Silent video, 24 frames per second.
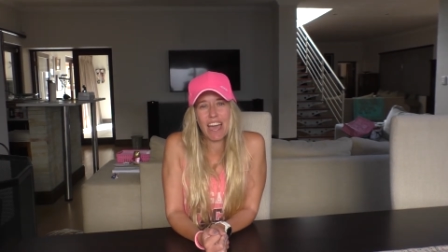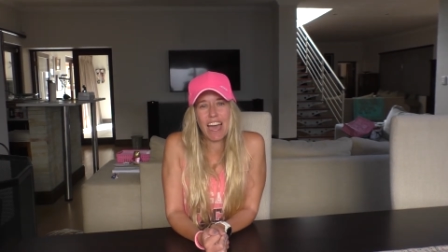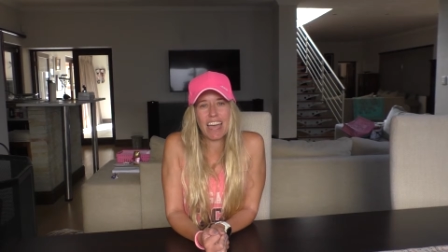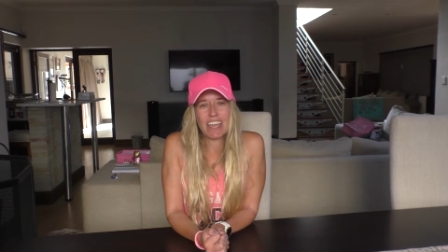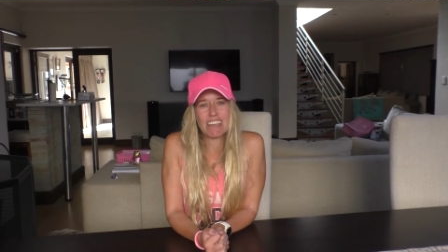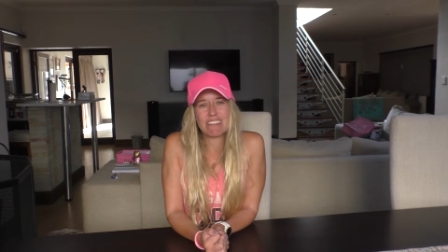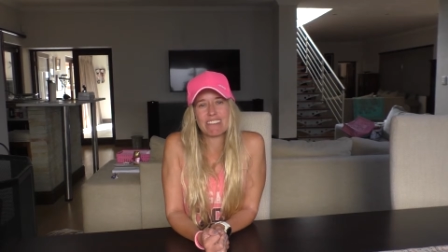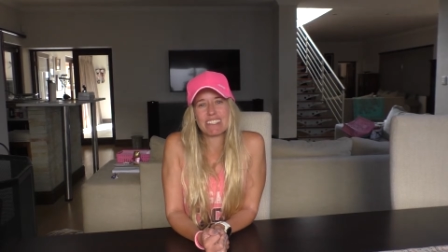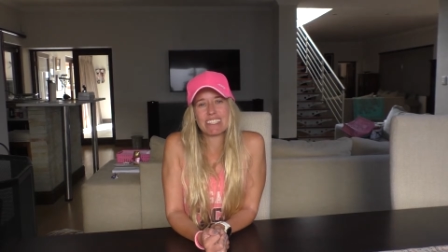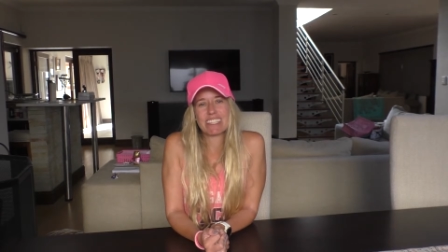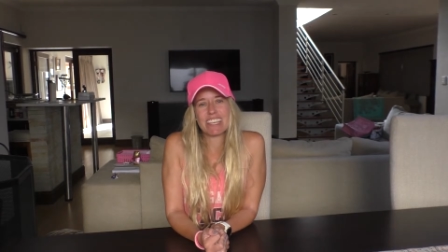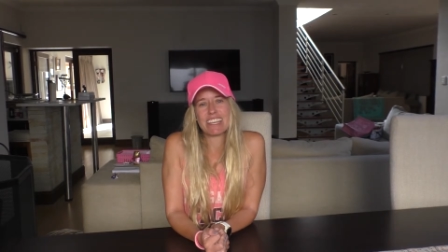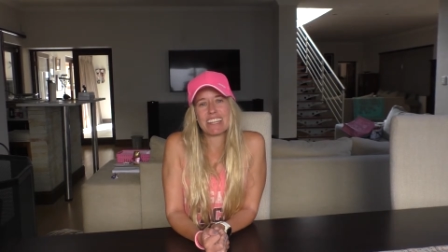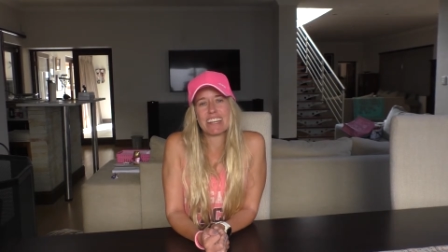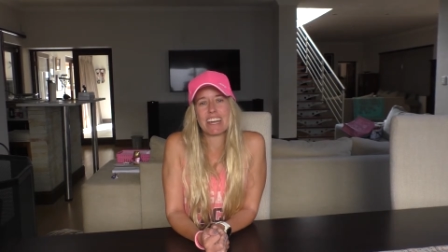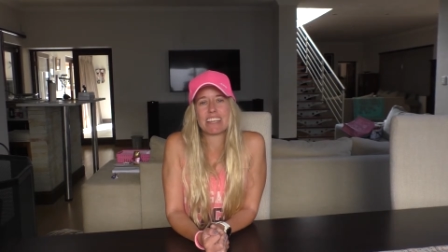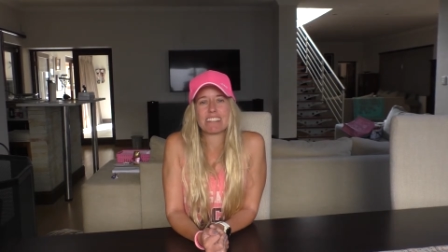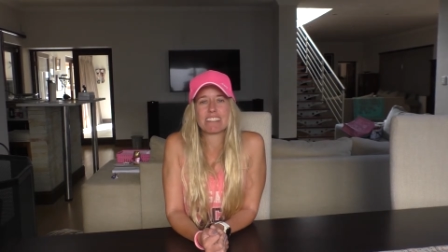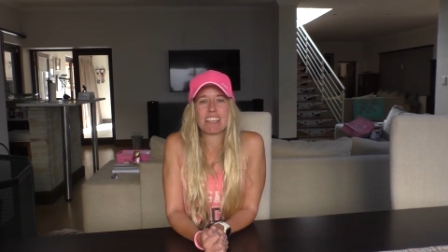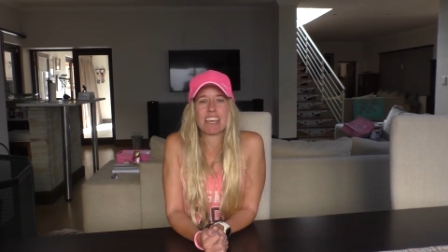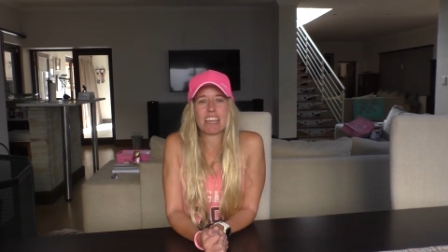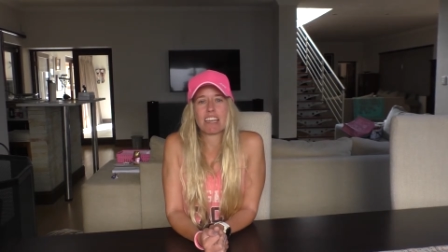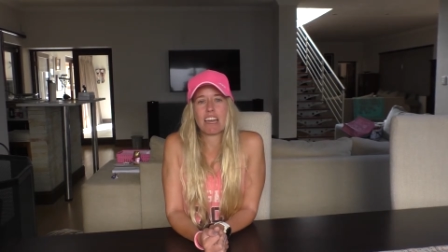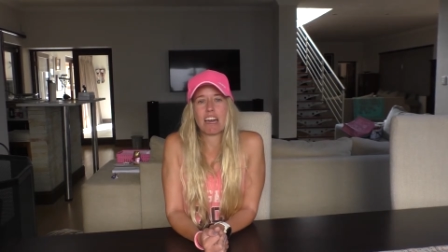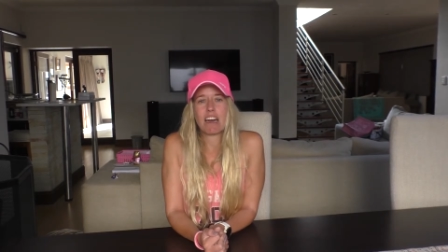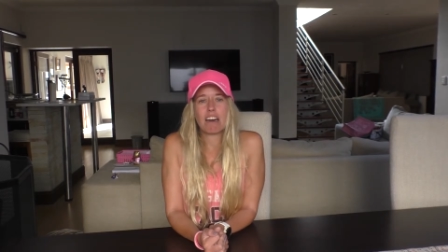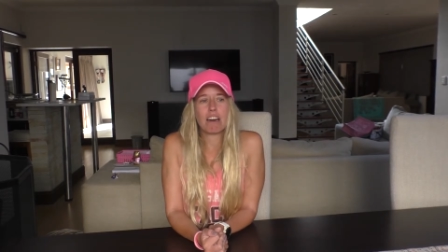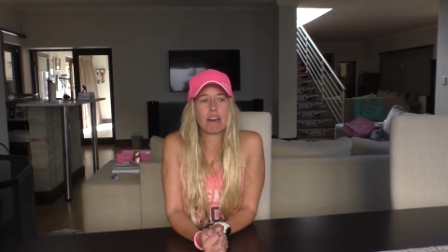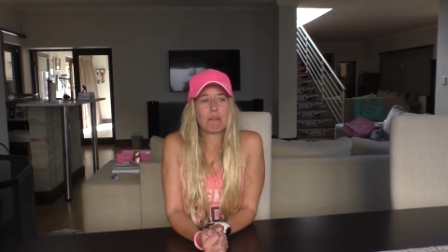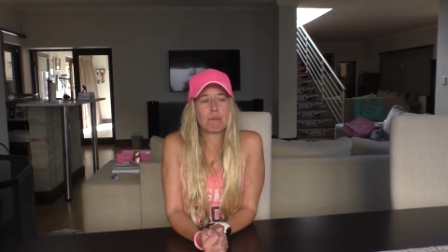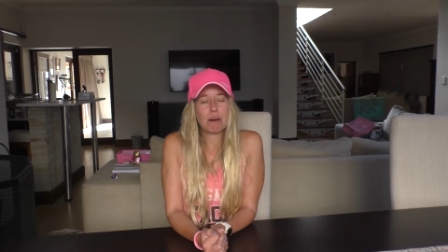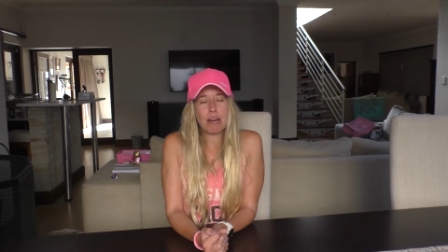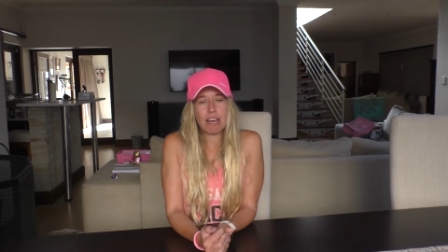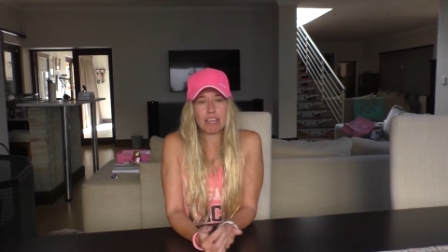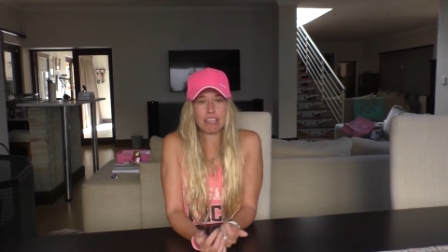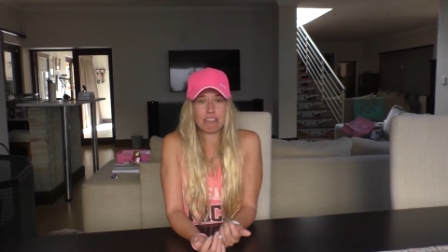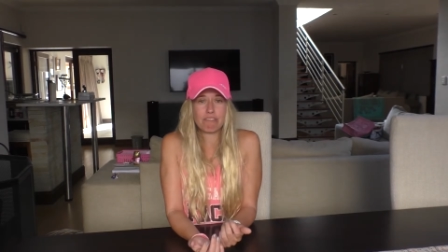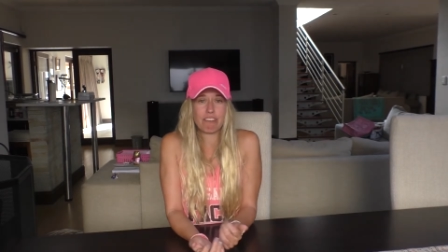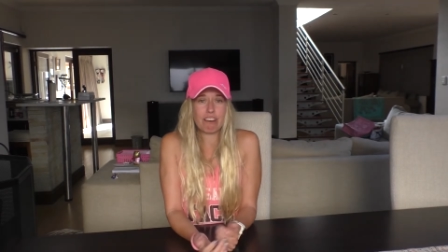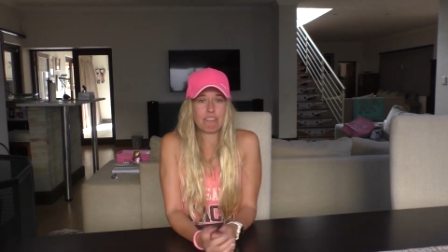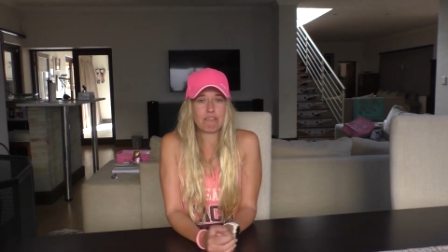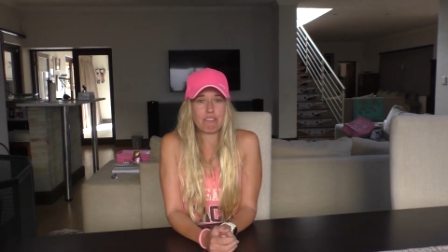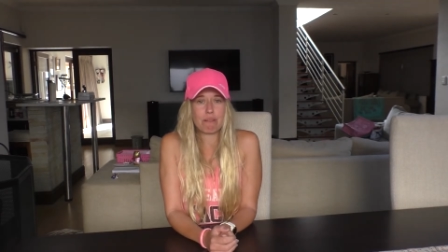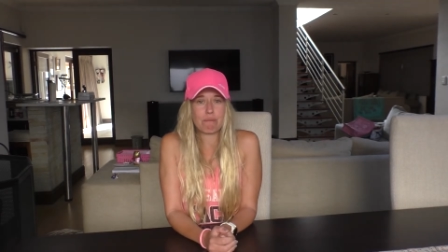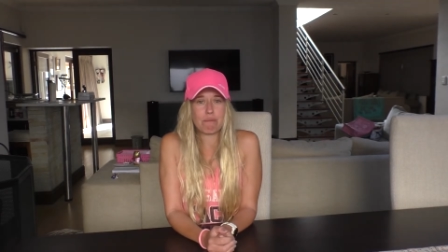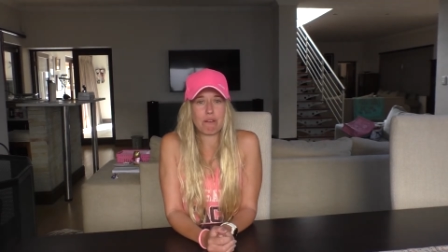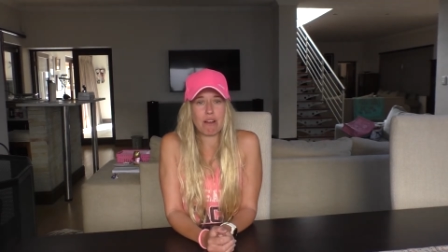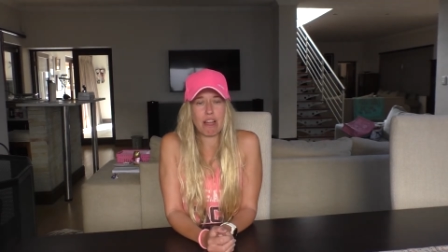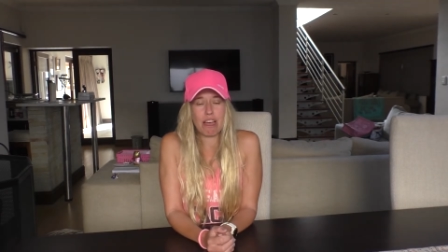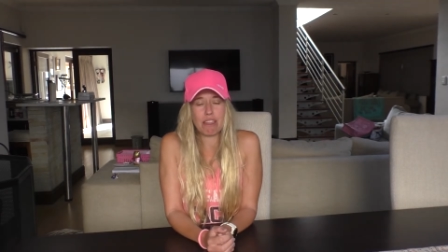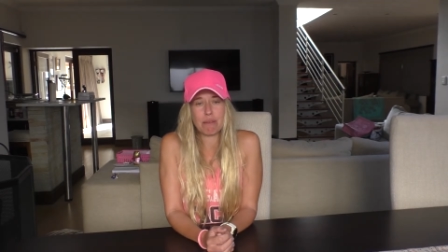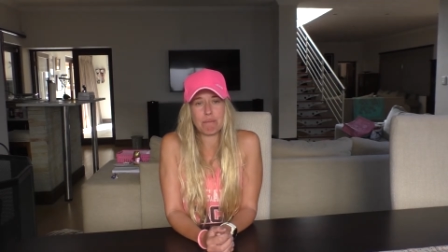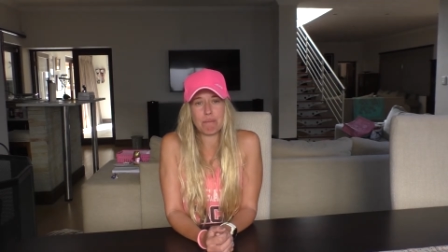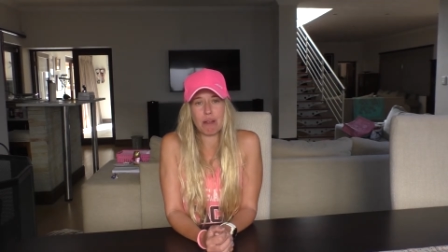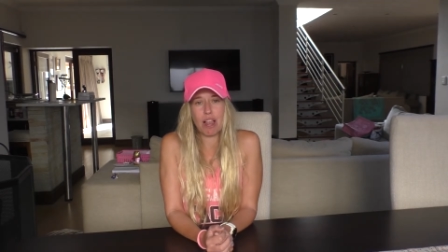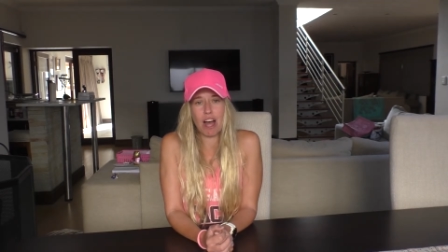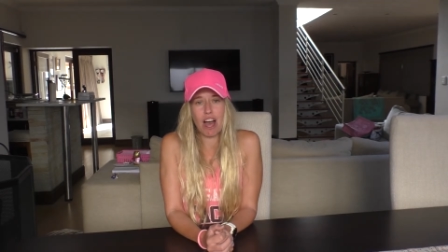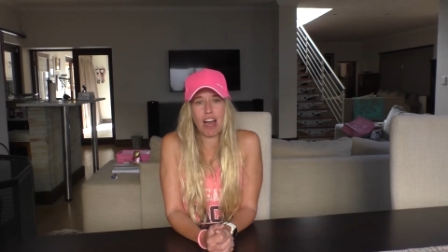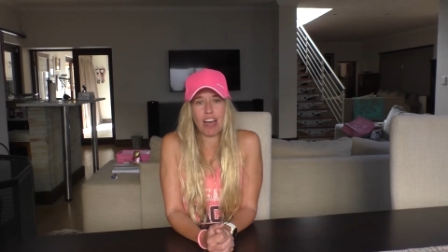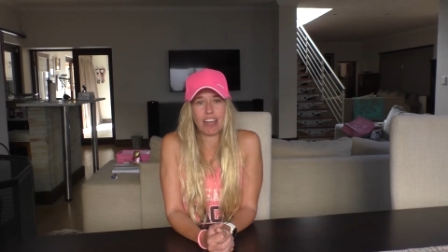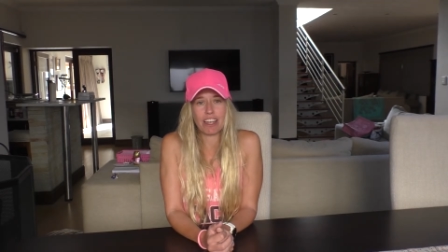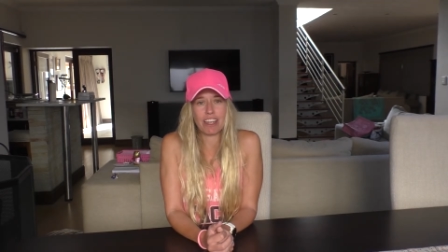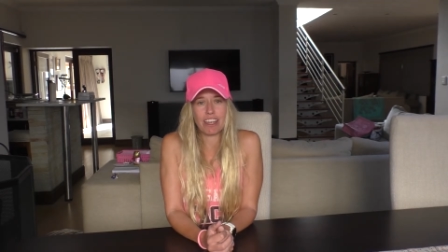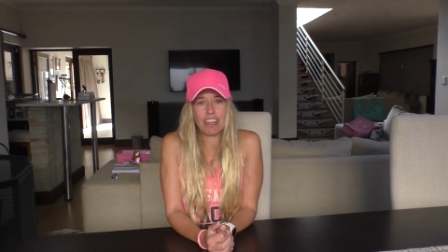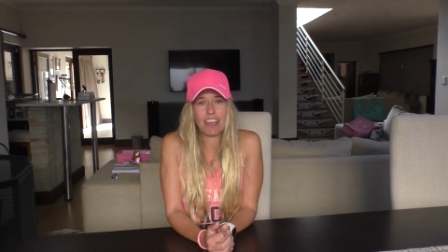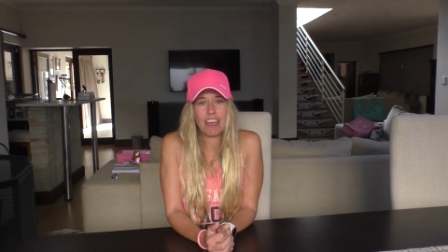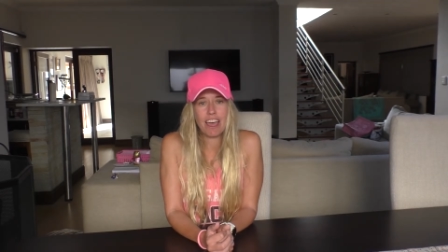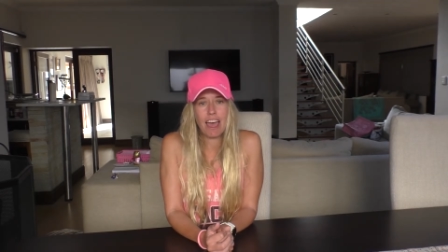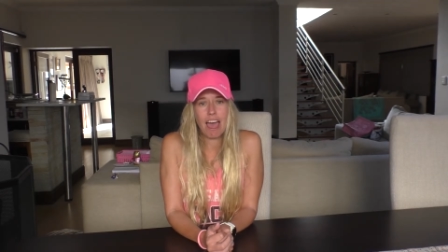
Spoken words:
I even said, I was like, well, I can run from around the block.